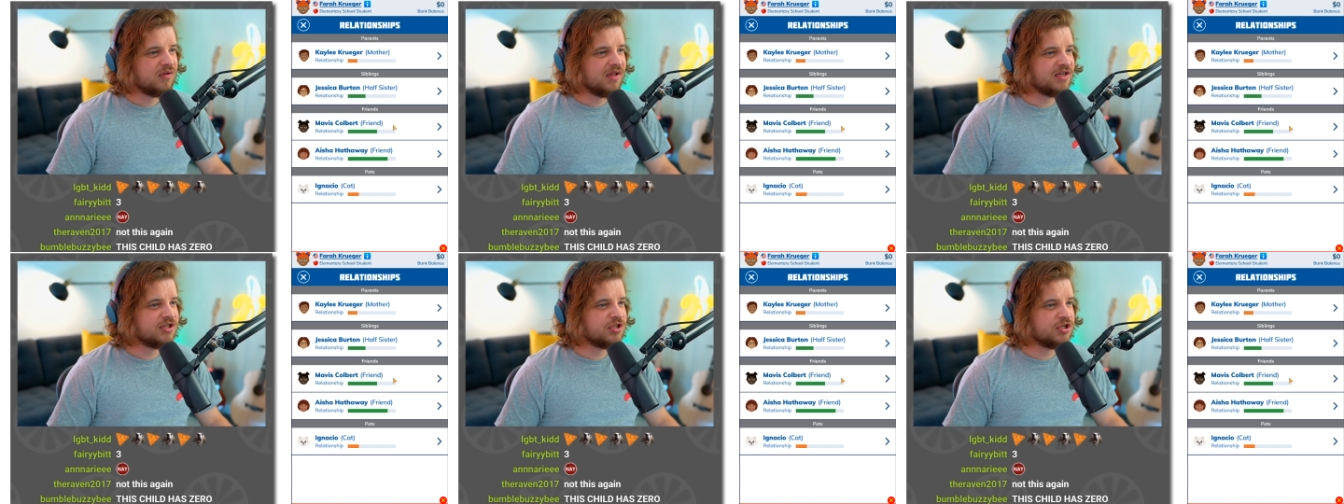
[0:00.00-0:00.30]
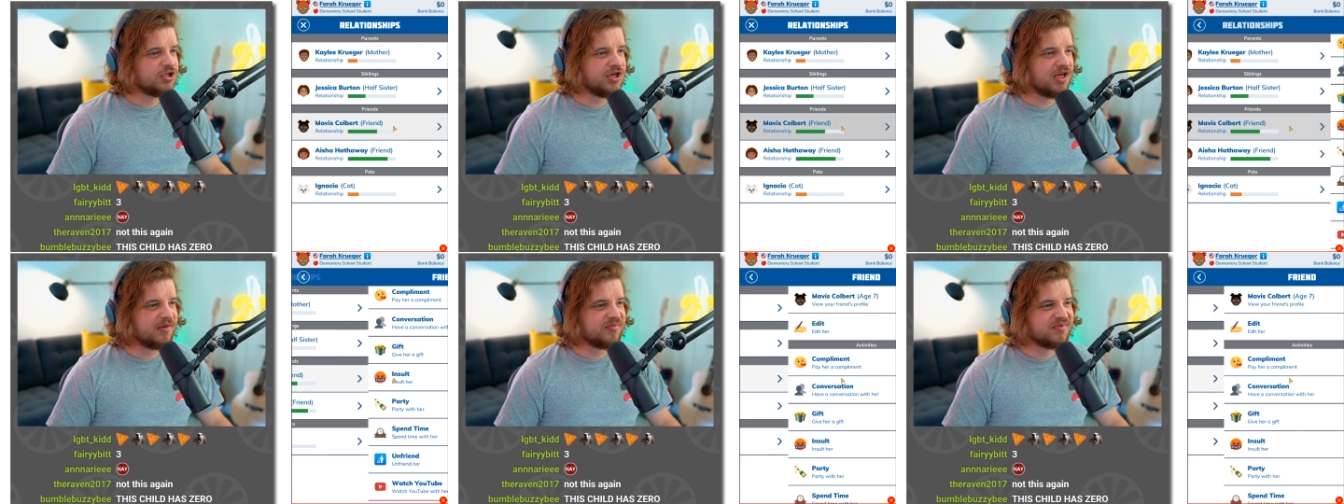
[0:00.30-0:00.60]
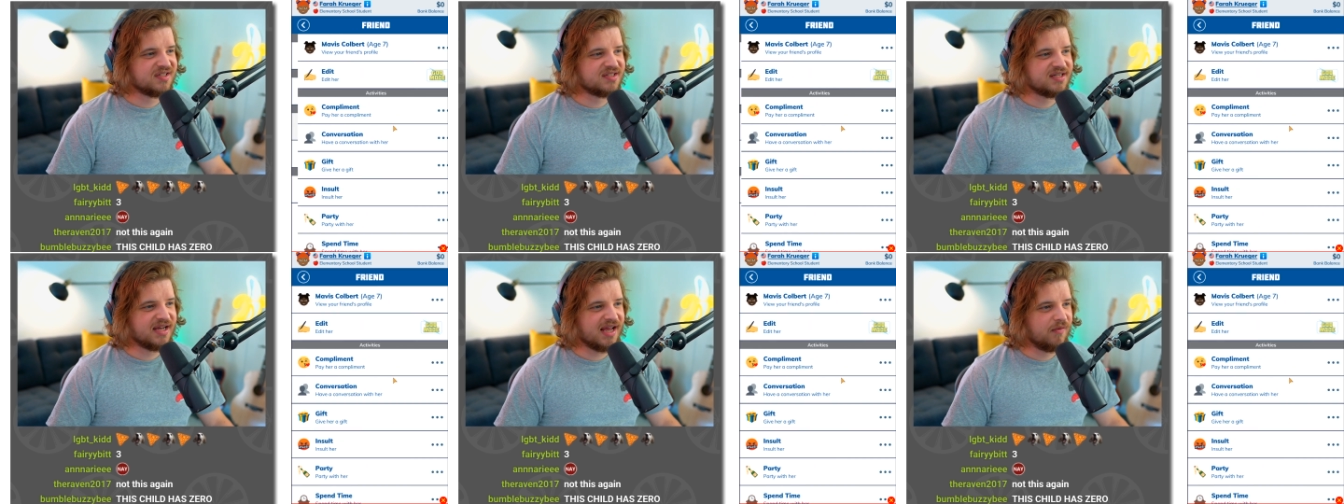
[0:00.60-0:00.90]

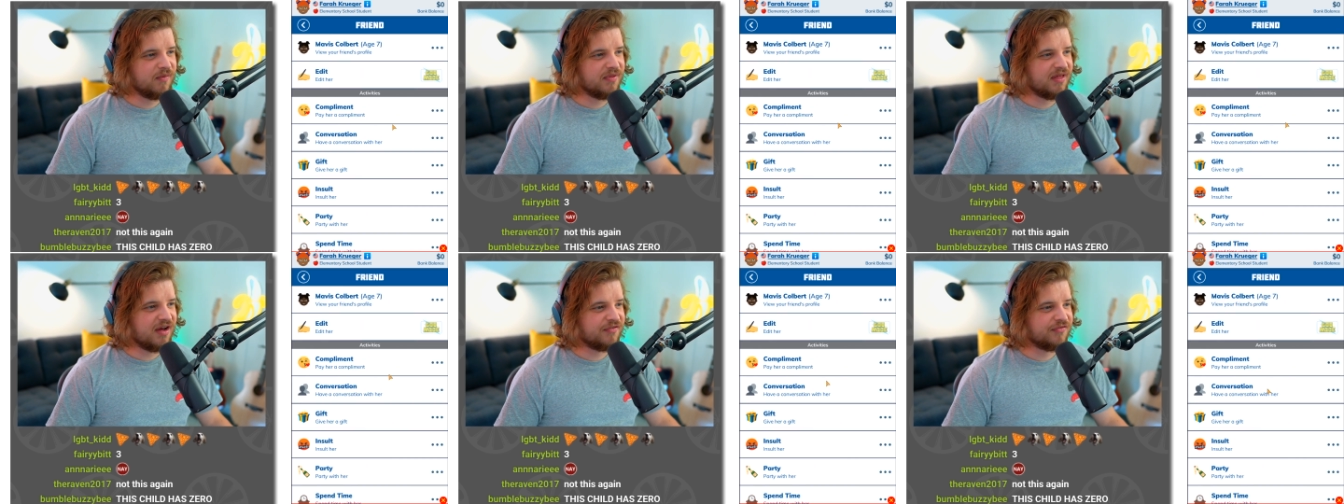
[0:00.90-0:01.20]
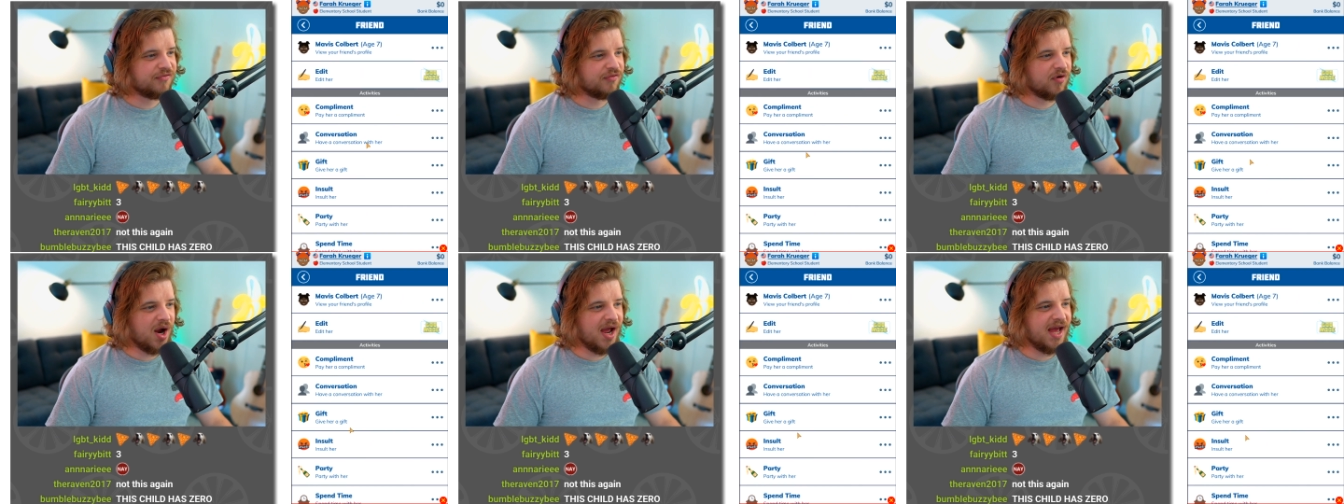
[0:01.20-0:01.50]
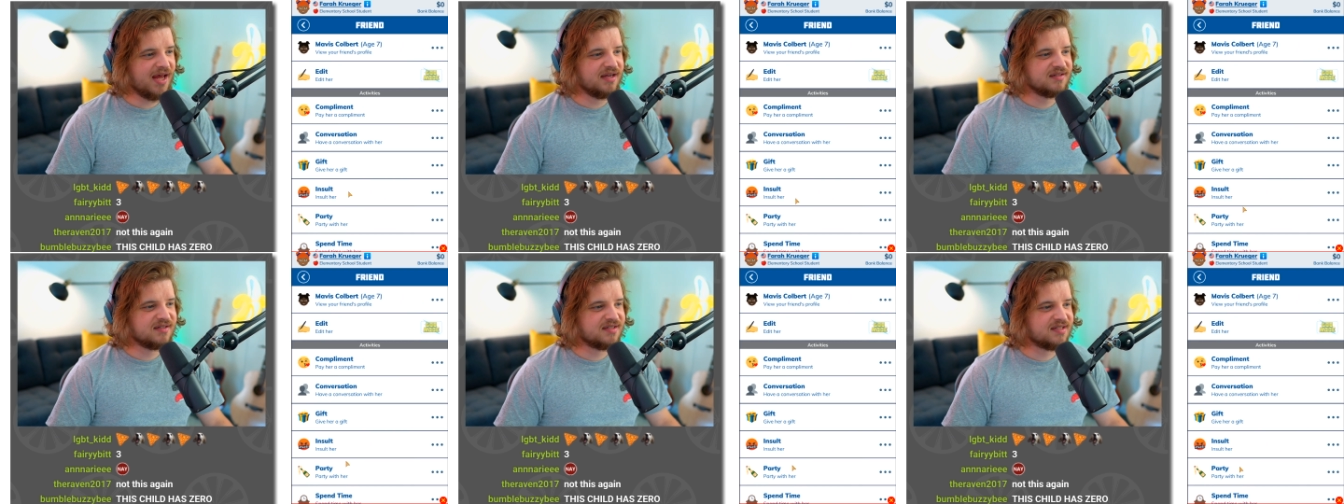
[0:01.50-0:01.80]
Relationships. Let's hang out with our
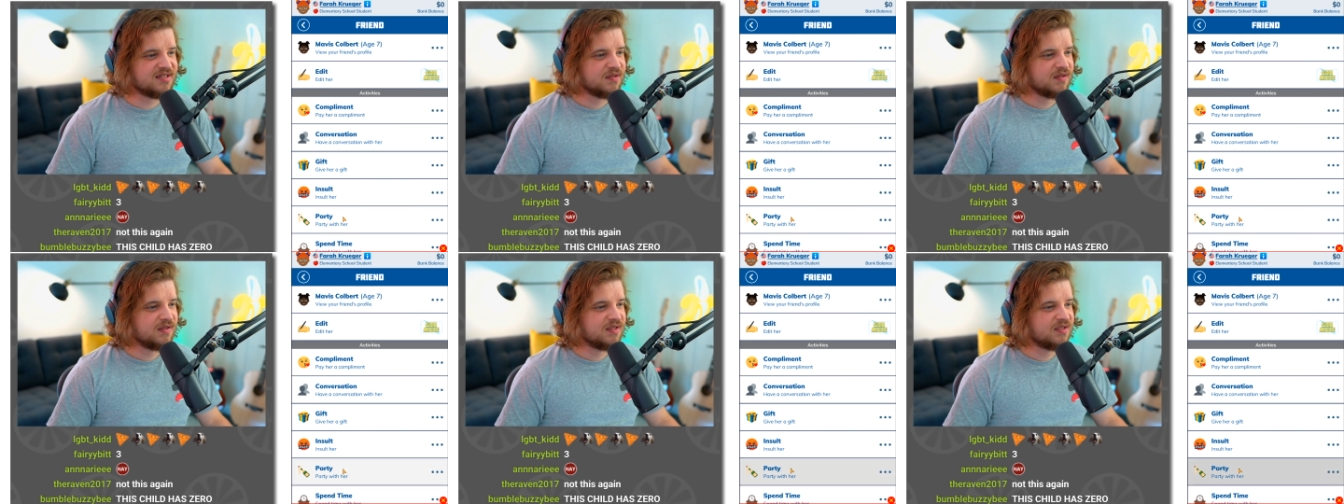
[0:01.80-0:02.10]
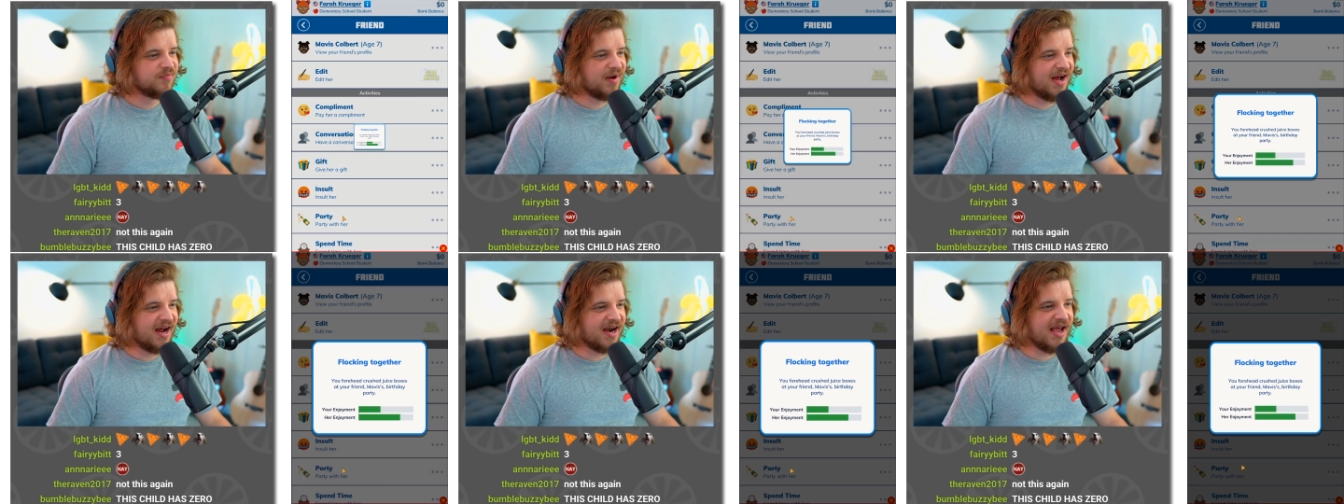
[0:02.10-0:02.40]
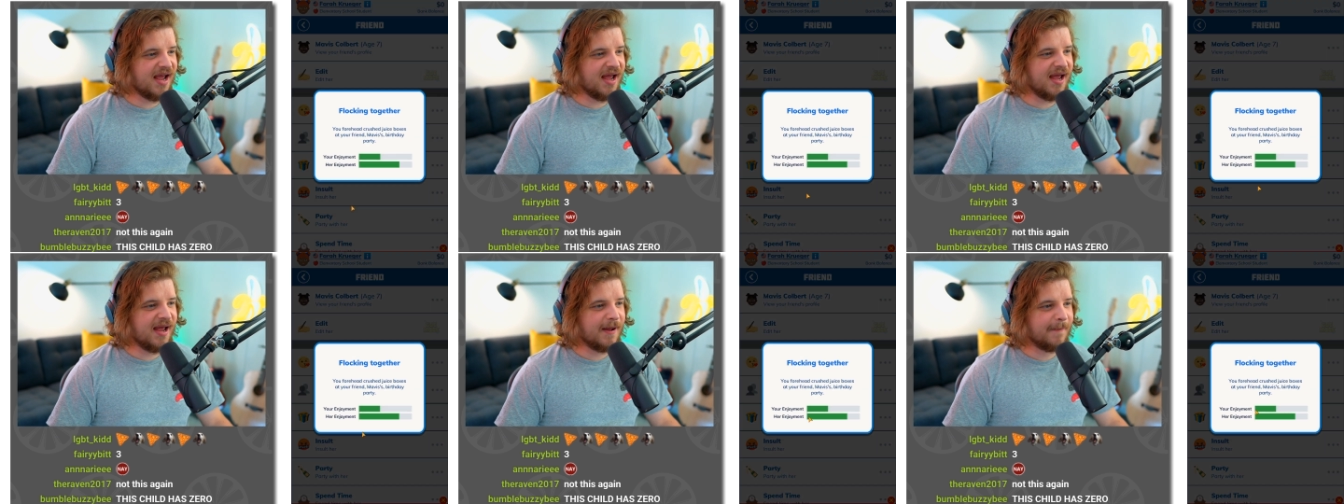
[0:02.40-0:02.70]
friends.
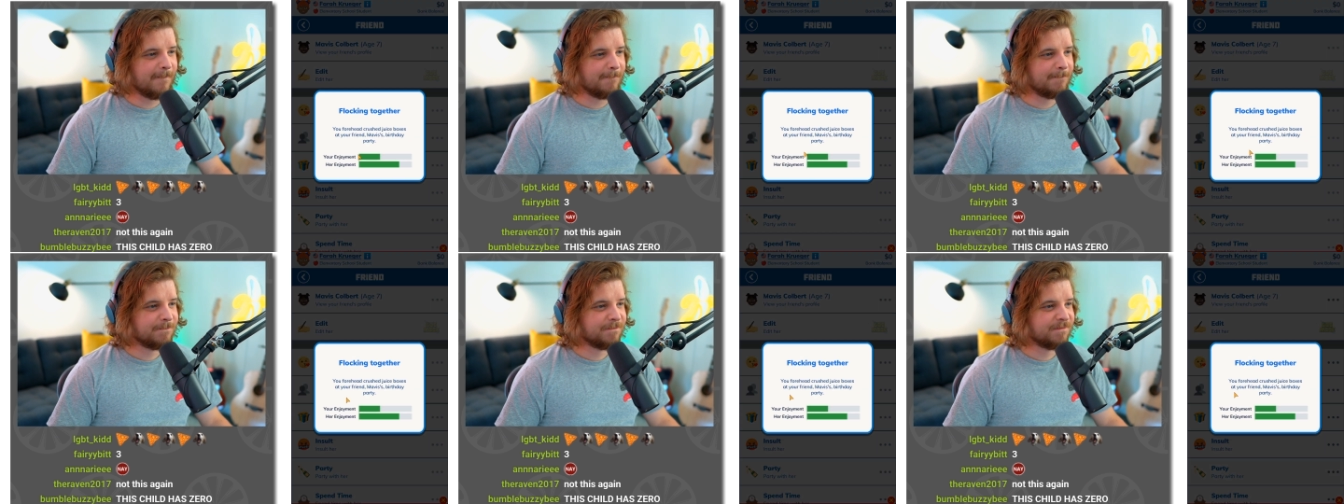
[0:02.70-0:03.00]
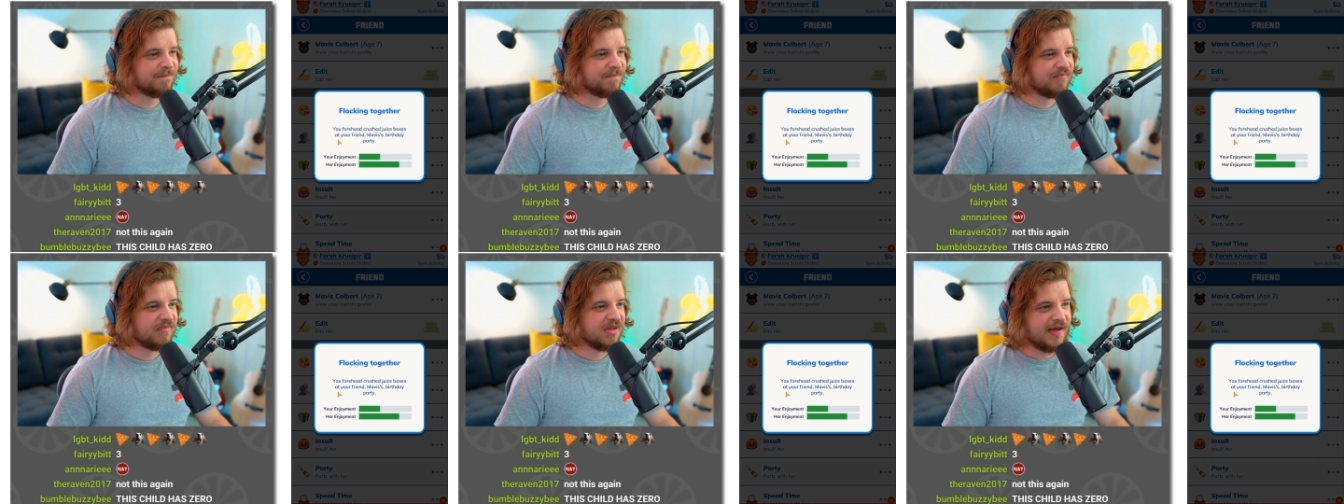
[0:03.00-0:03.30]
Sparty!